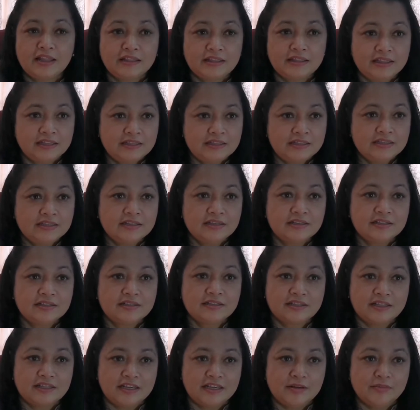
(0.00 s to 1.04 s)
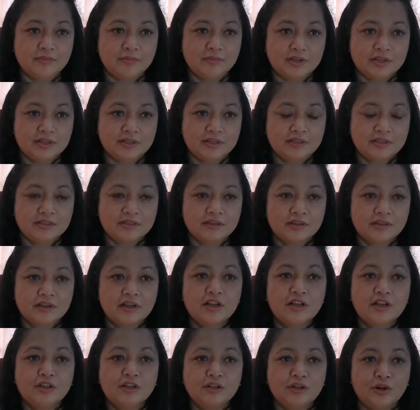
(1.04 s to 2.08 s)
and this year's theme is
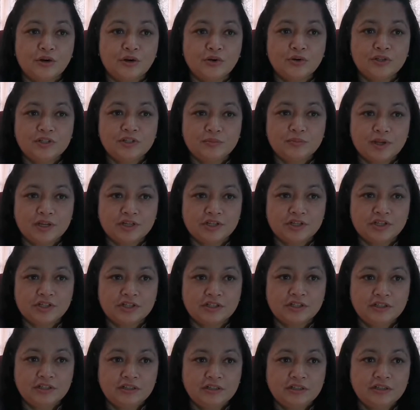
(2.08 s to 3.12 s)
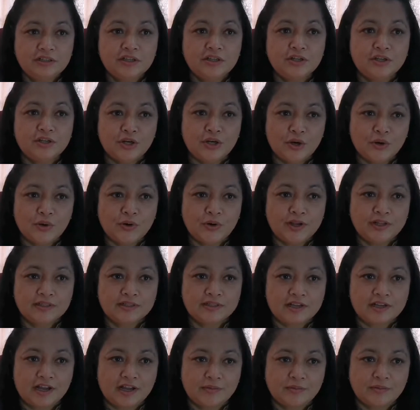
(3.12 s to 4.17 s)
No Dementia, No
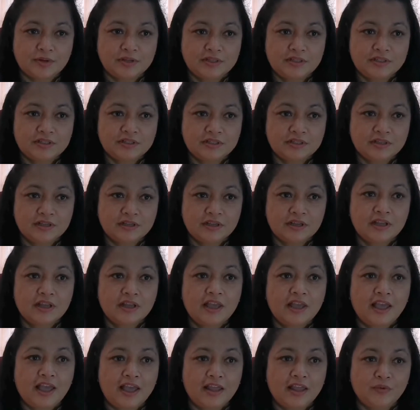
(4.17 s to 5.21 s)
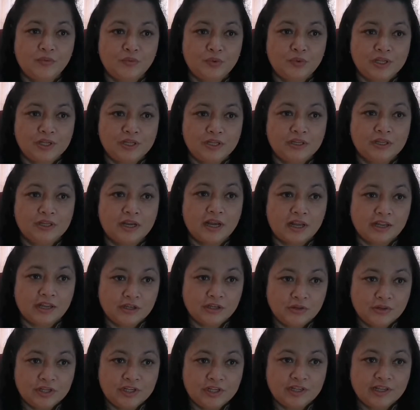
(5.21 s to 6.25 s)
Alzheimer's, and we are
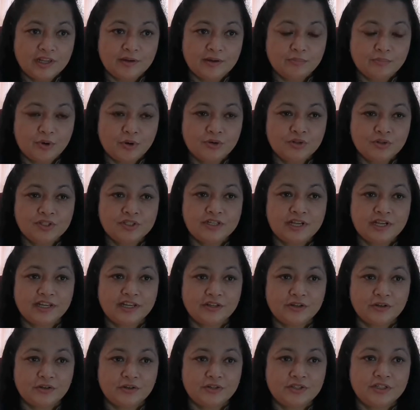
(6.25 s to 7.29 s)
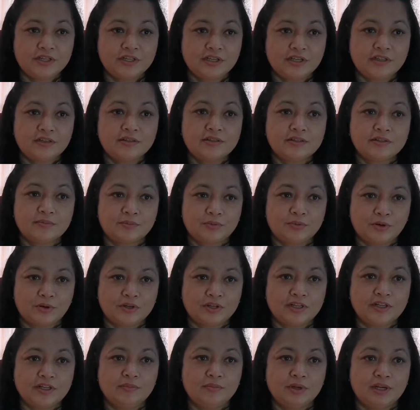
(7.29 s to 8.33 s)
looking at post-diagnostic support
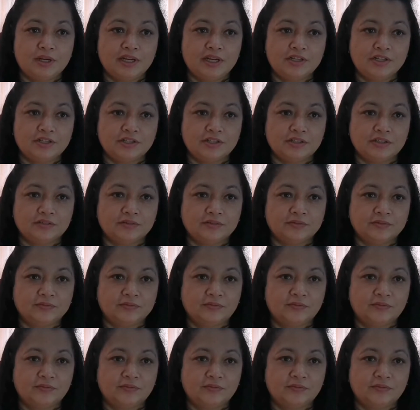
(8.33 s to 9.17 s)
in Malaysia.